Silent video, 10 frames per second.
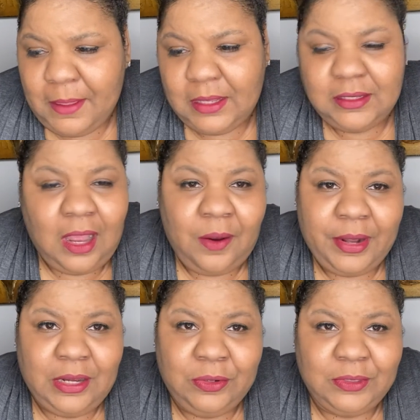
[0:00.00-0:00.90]
So I
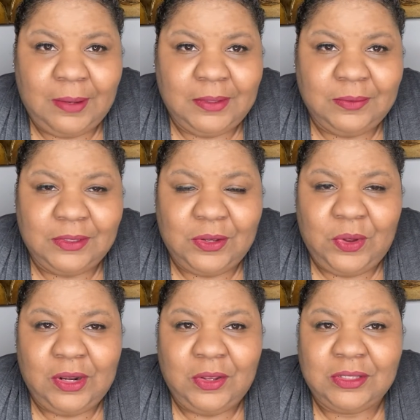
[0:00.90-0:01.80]
already knew something was
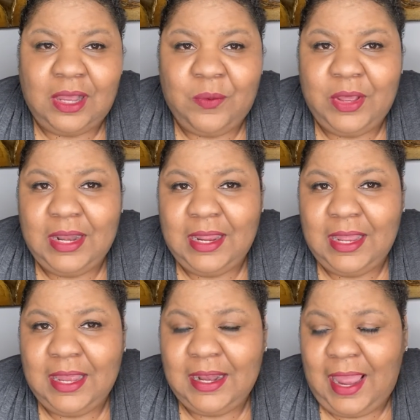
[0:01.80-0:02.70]
going on. So I went in,